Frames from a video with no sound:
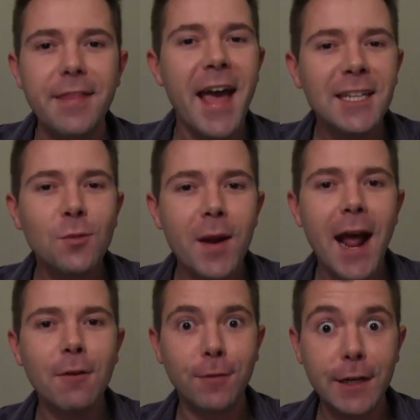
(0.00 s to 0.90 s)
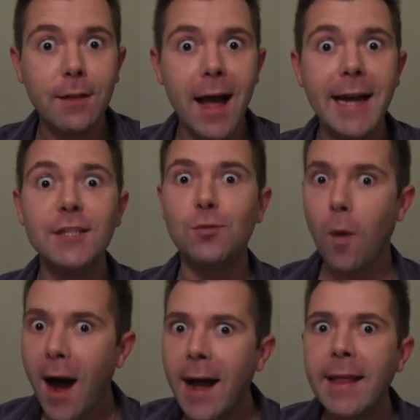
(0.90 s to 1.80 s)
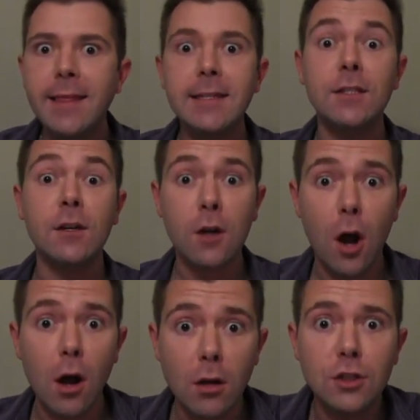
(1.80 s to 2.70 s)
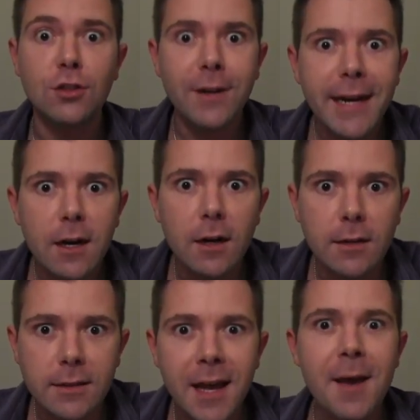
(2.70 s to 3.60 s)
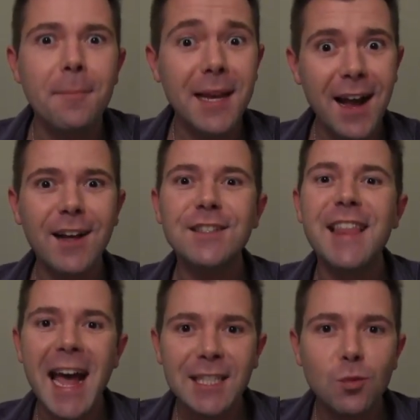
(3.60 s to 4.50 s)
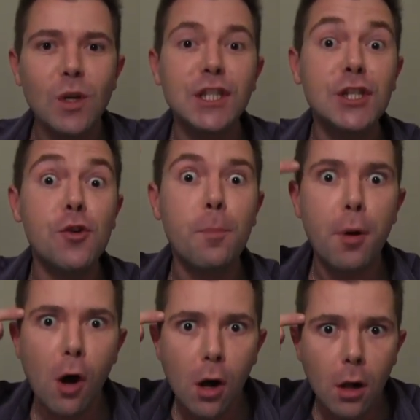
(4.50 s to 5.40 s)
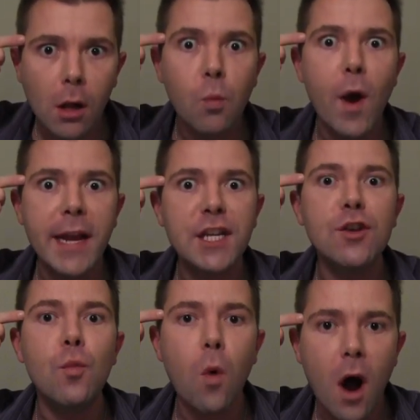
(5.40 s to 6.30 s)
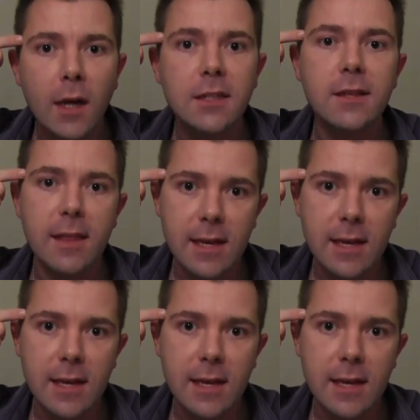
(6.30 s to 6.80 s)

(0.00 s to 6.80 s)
And that's when I realized why these are called triggers, because that's what you pull when you watch